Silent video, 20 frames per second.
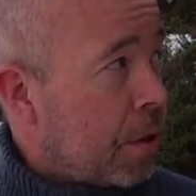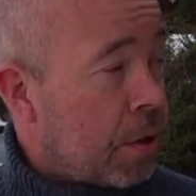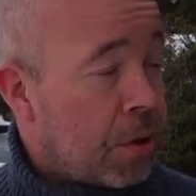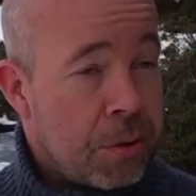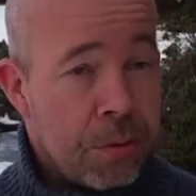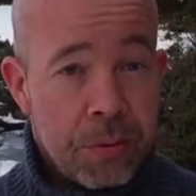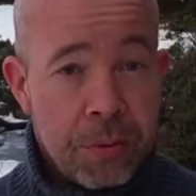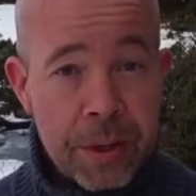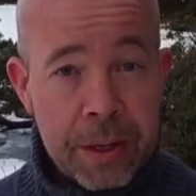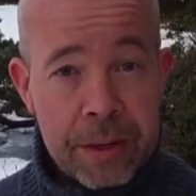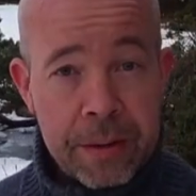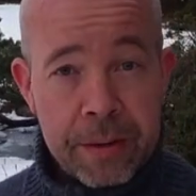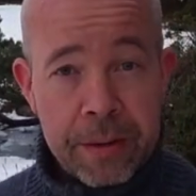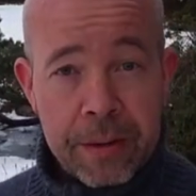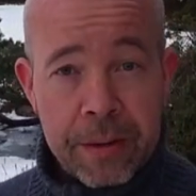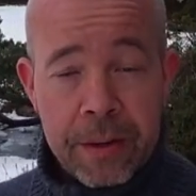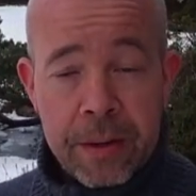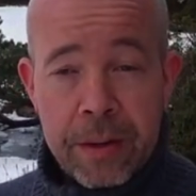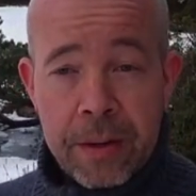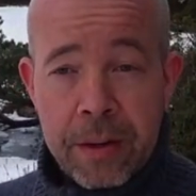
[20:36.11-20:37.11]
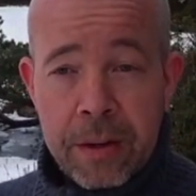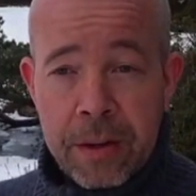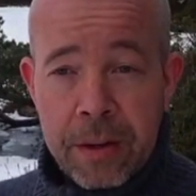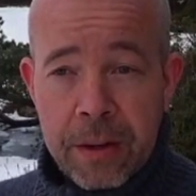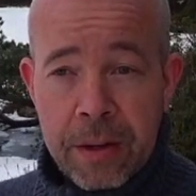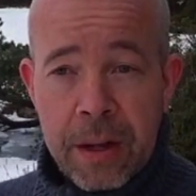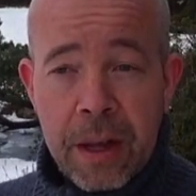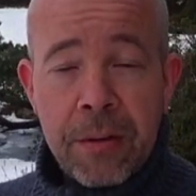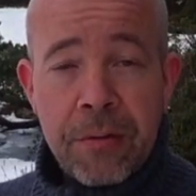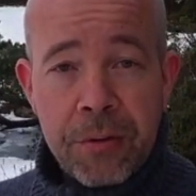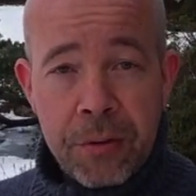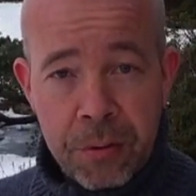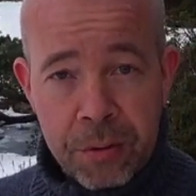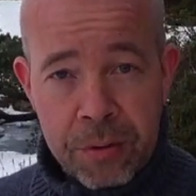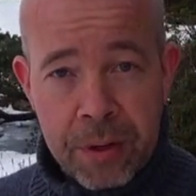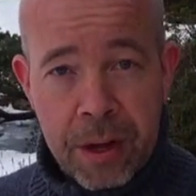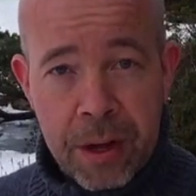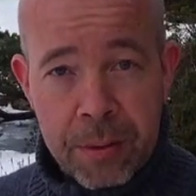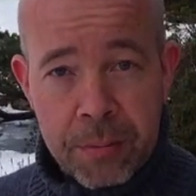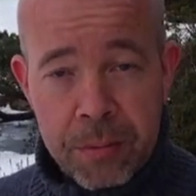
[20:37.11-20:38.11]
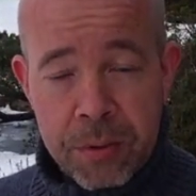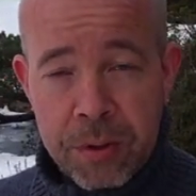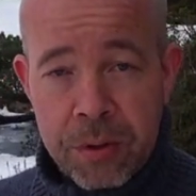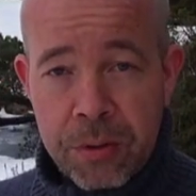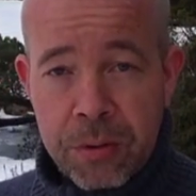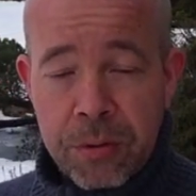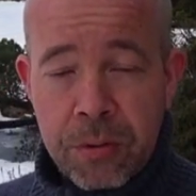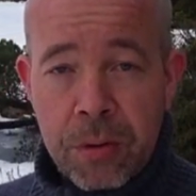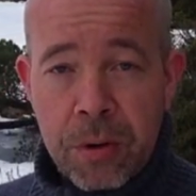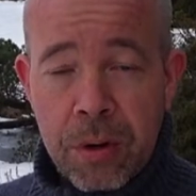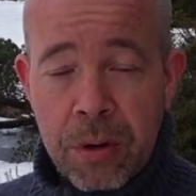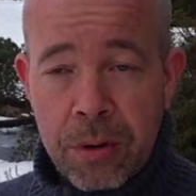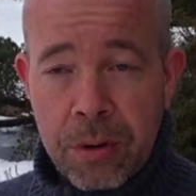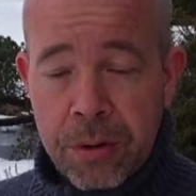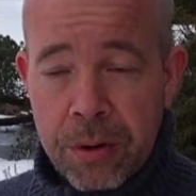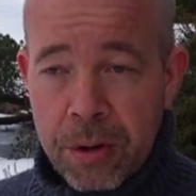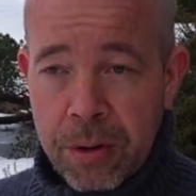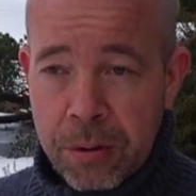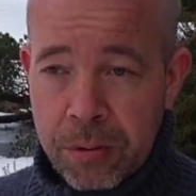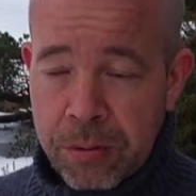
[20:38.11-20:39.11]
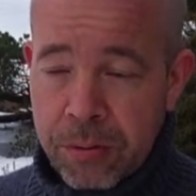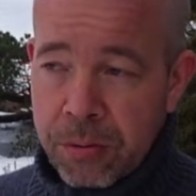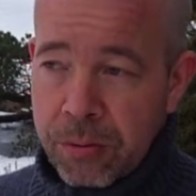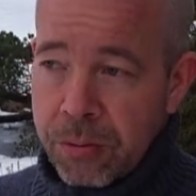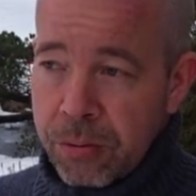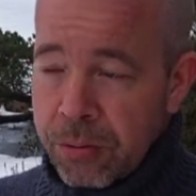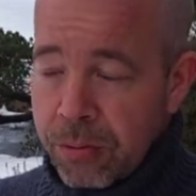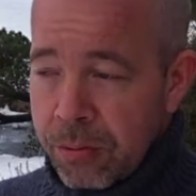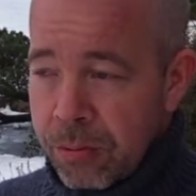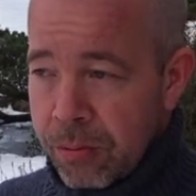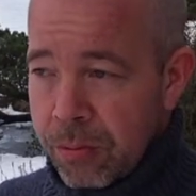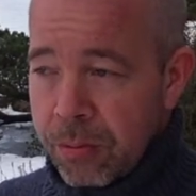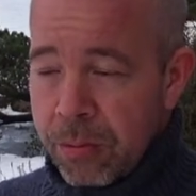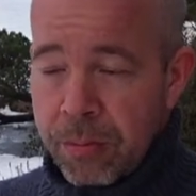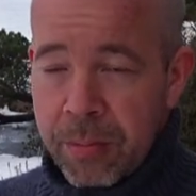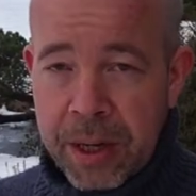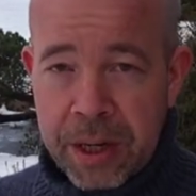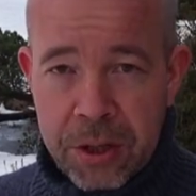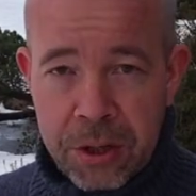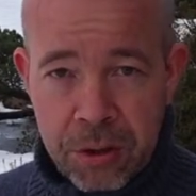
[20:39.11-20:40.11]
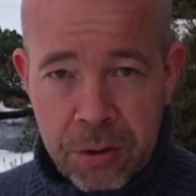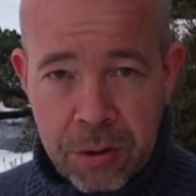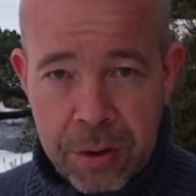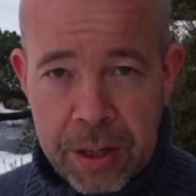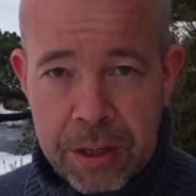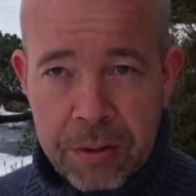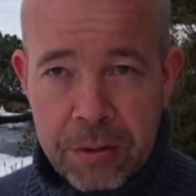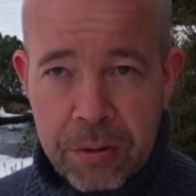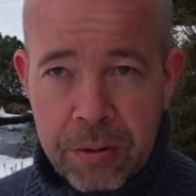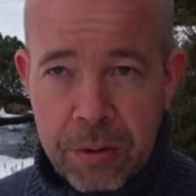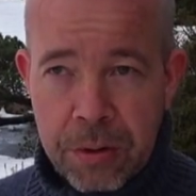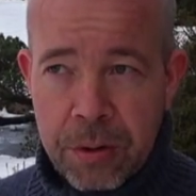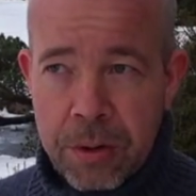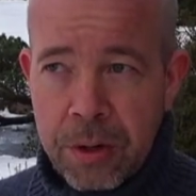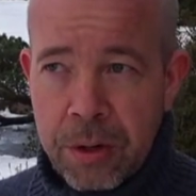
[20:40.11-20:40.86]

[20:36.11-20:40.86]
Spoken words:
Do it a few times so you learn how to make sure that your